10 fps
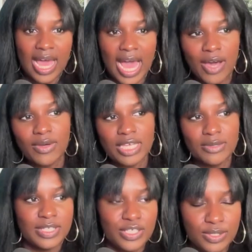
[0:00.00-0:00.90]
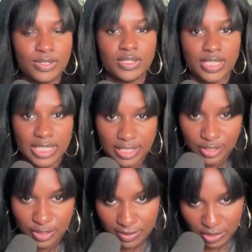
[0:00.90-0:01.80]
How can we use our
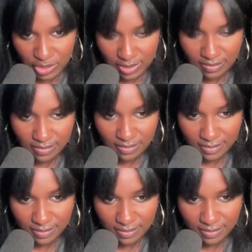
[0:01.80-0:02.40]
intuition